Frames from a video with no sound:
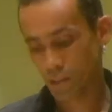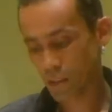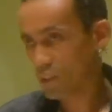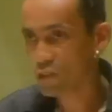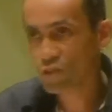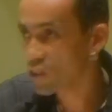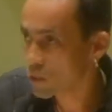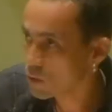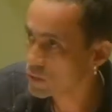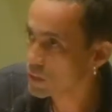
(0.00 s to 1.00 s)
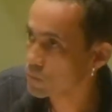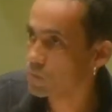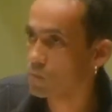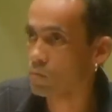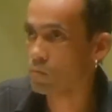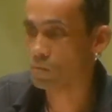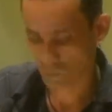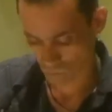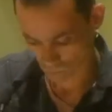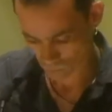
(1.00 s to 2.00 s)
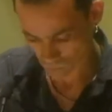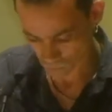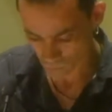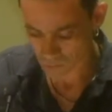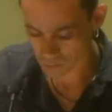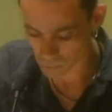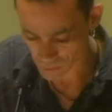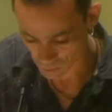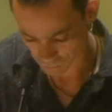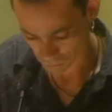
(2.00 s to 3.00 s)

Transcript: is not over for me.